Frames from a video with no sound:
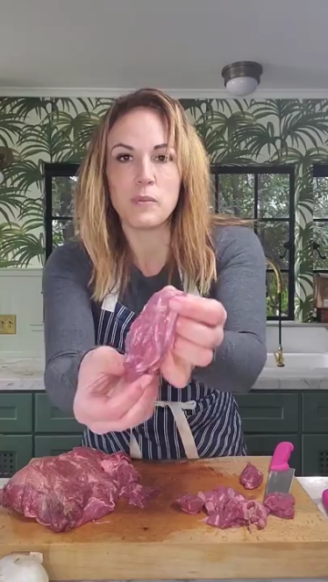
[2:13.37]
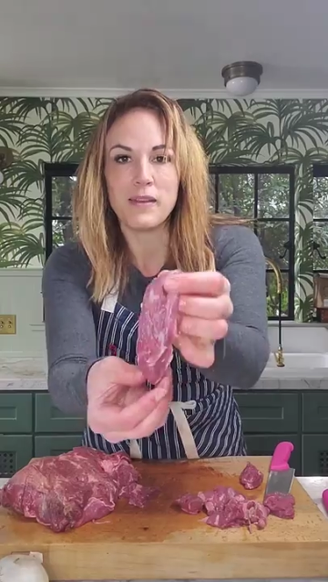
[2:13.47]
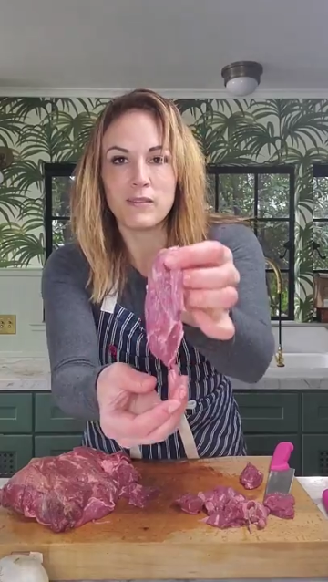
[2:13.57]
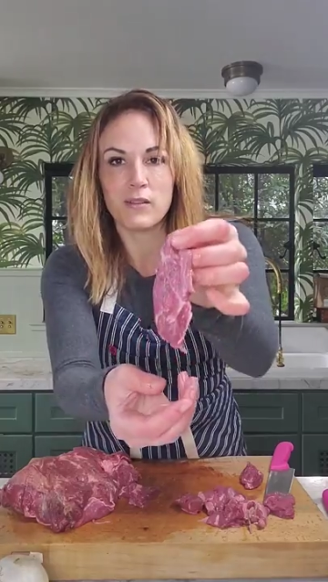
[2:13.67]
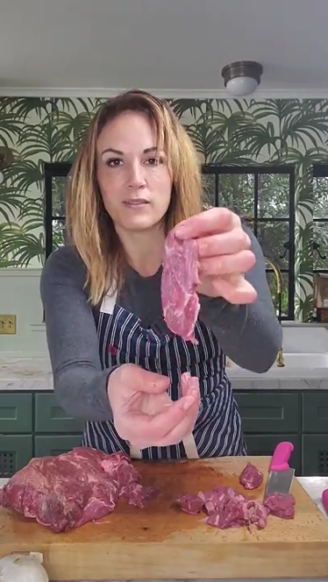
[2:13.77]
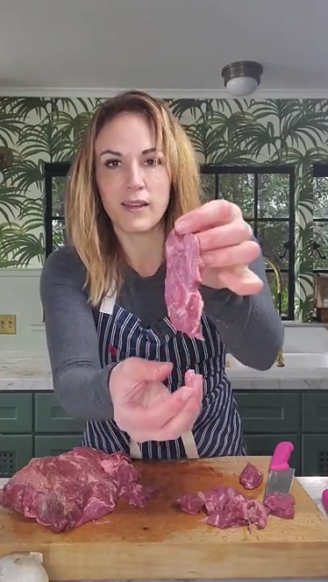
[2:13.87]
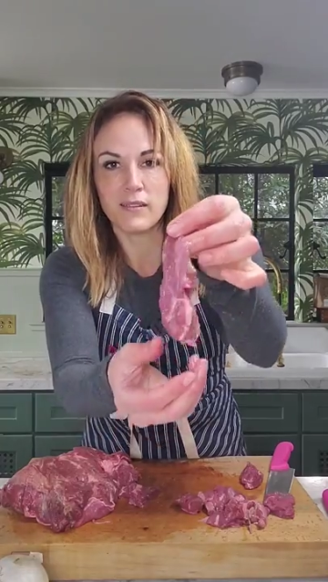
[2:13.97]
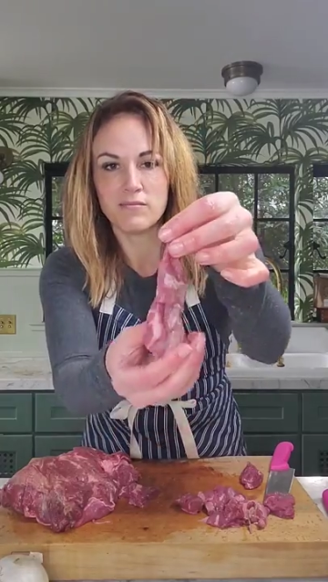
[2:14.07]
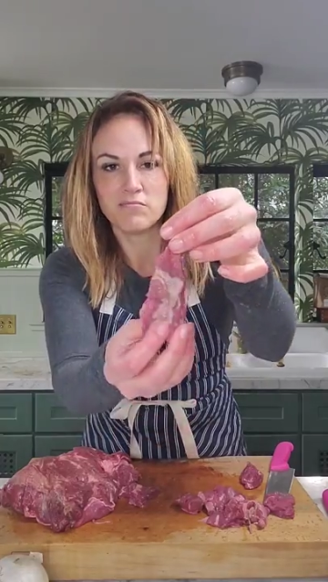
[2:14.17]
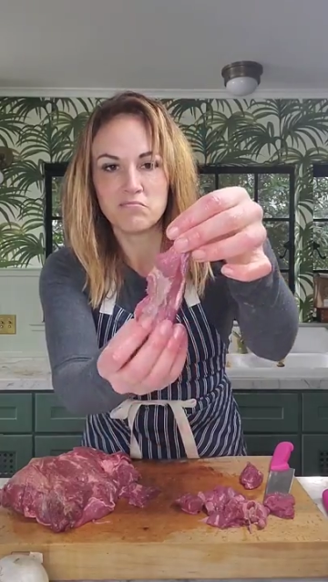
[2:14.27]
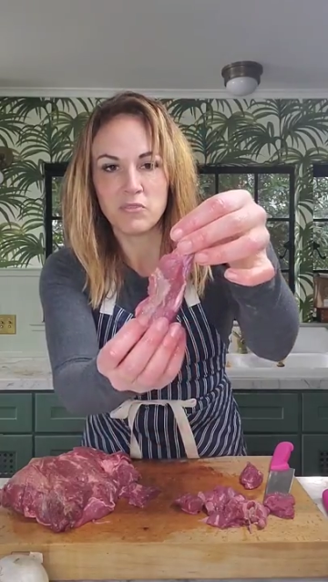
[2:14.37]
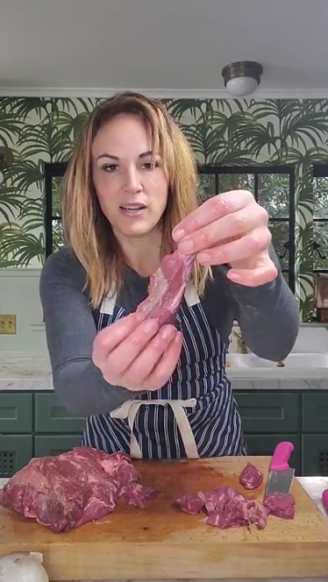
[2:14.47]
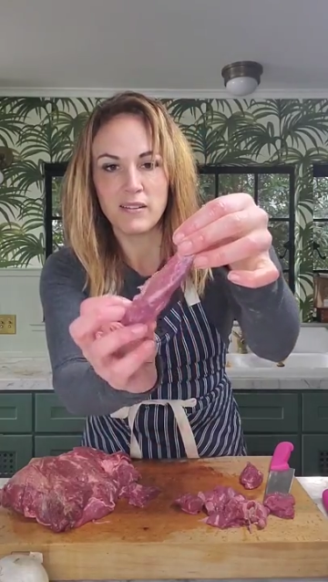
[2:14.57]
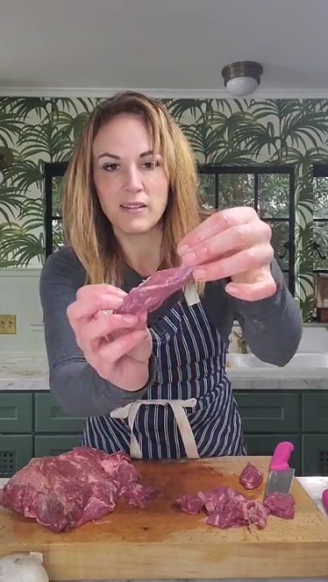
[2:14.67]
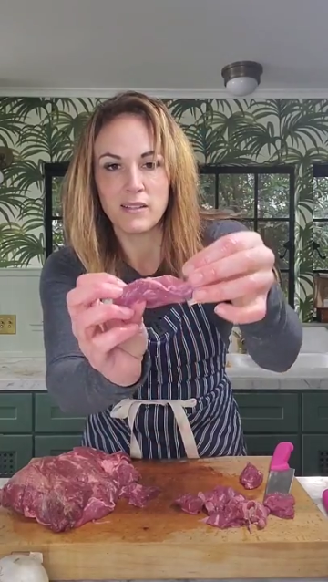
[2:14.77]
piece looks like,
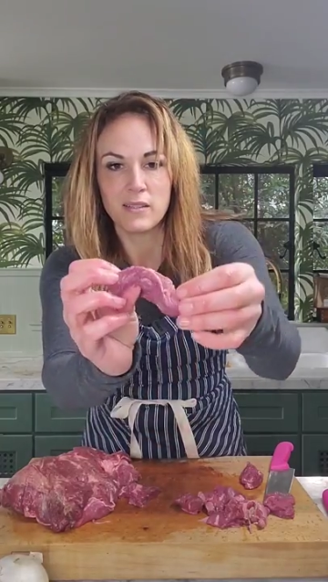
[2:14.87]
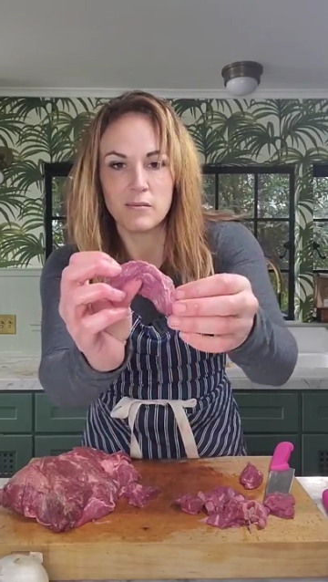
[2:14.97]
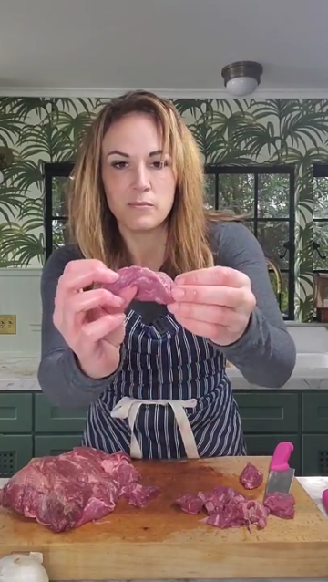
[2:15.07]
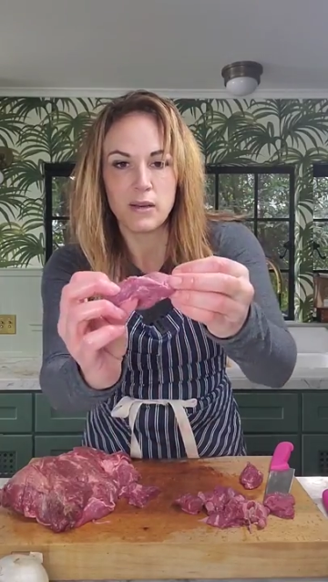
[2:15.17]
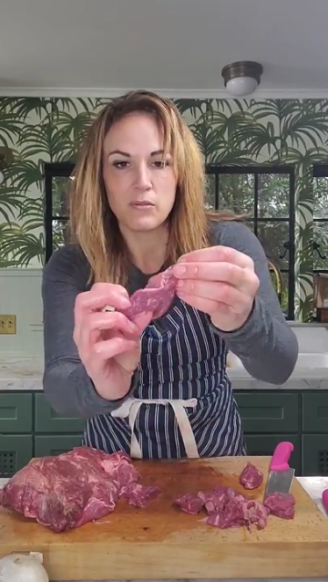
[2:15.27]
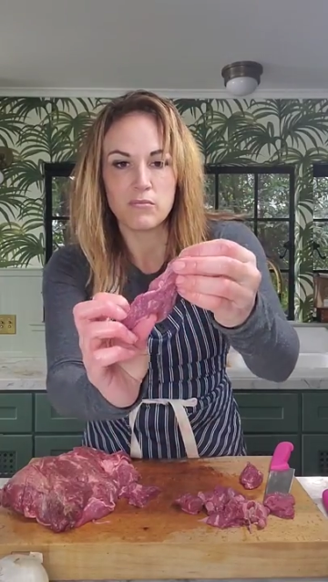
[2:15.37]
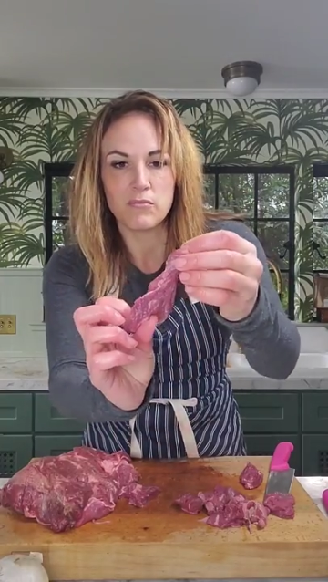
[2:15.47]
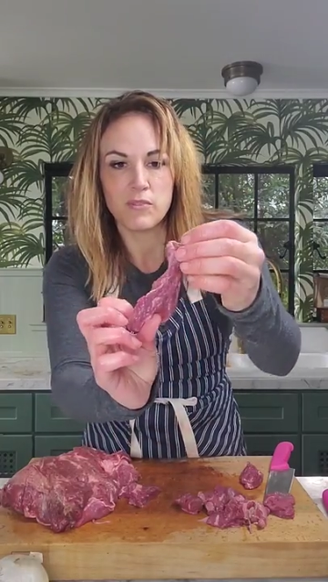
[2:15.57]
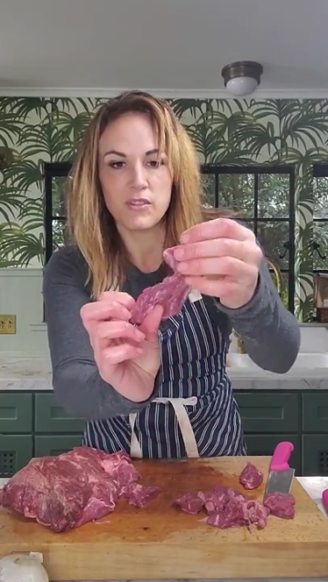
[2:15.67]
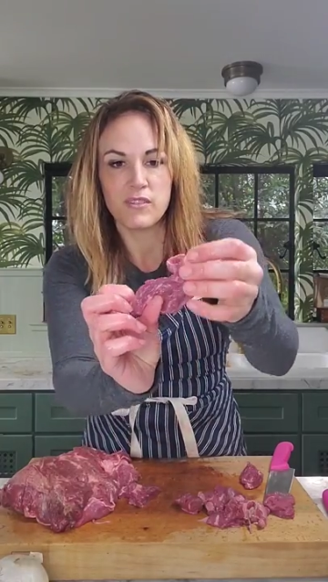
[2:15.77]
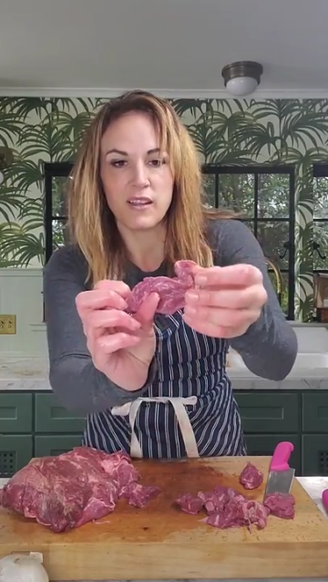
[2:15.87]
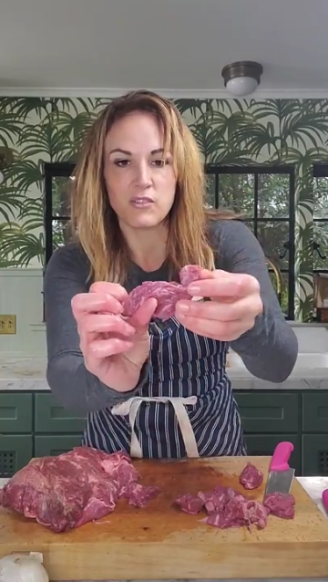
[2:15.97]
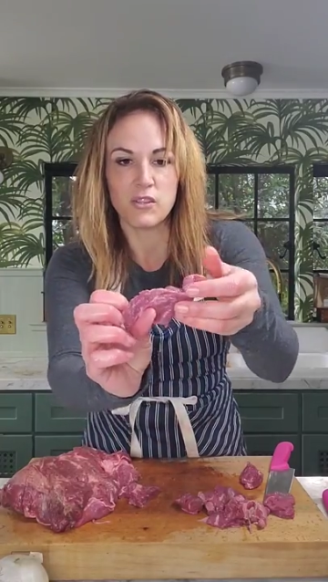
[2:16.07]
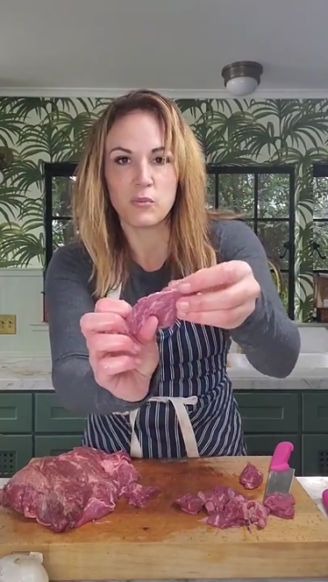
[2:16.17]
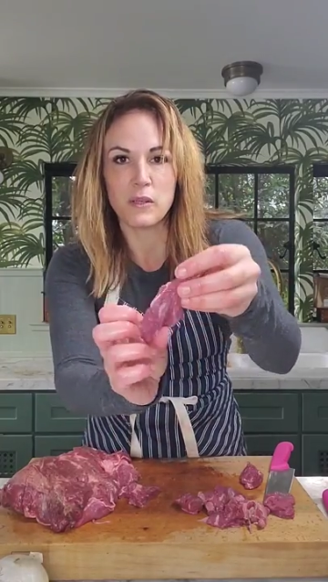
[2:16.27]
right? about, this is
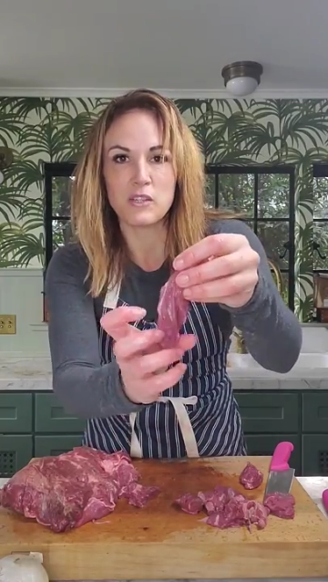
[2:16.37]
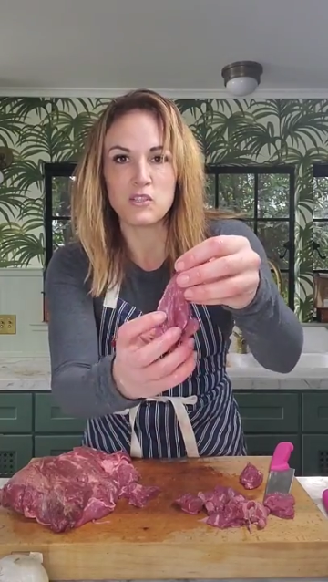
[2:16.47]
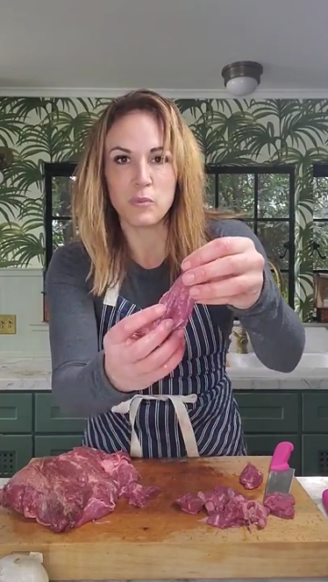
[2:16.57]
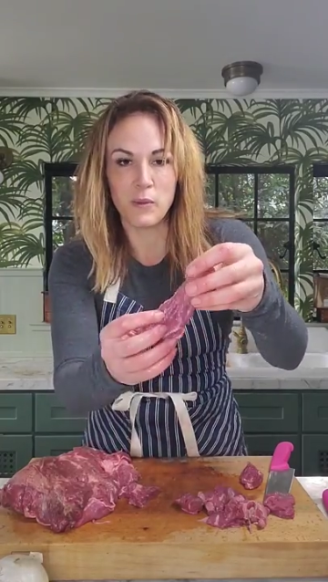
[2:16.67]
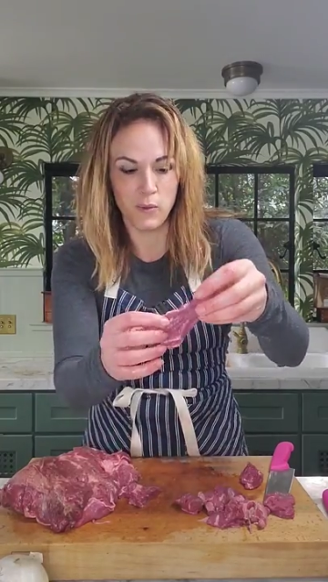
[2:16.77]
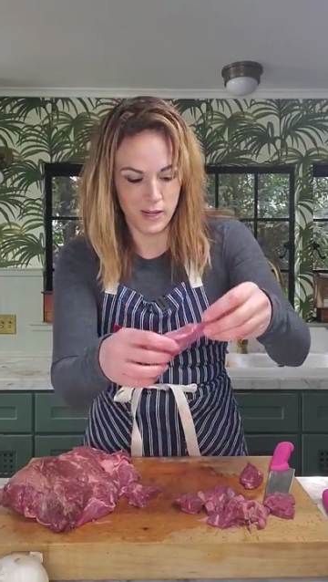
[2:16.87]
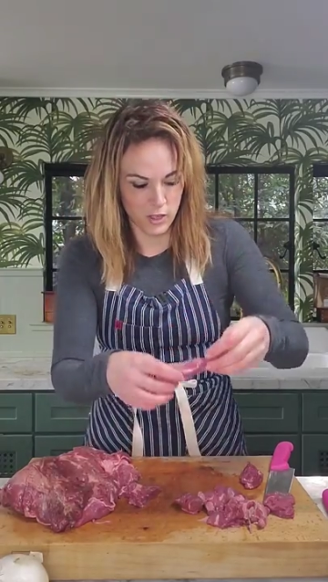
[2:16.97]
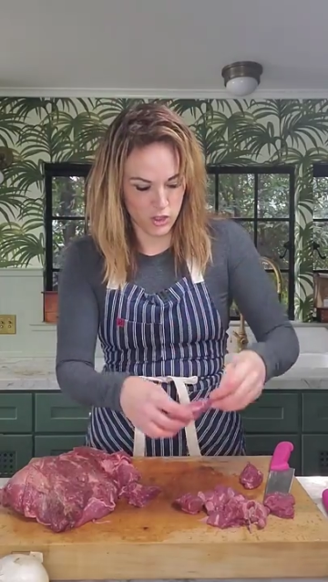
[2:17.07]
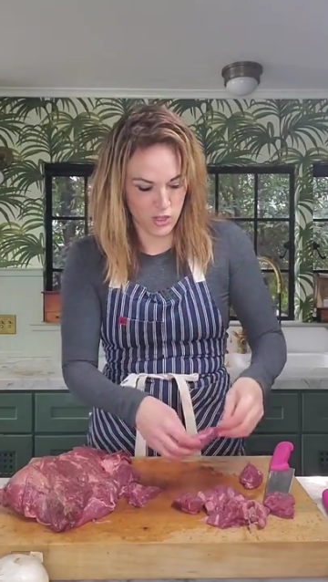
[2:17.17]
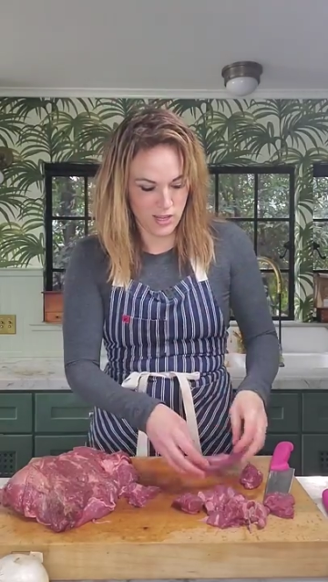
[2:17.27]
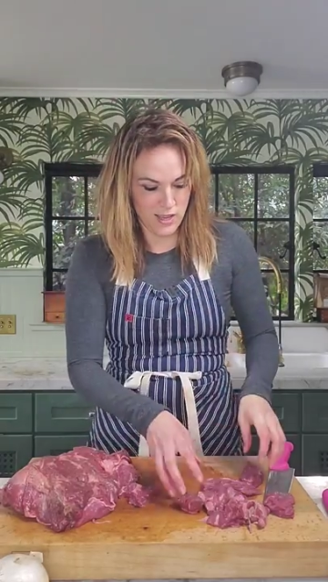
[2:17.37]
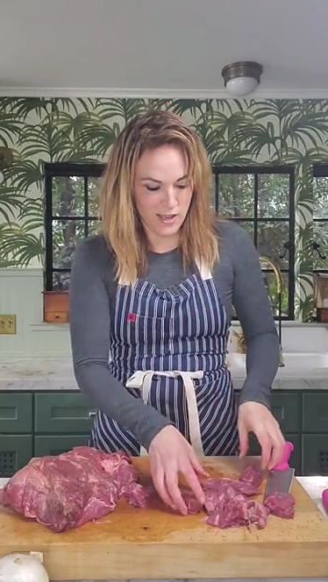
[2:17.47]
actually three inches by one inch.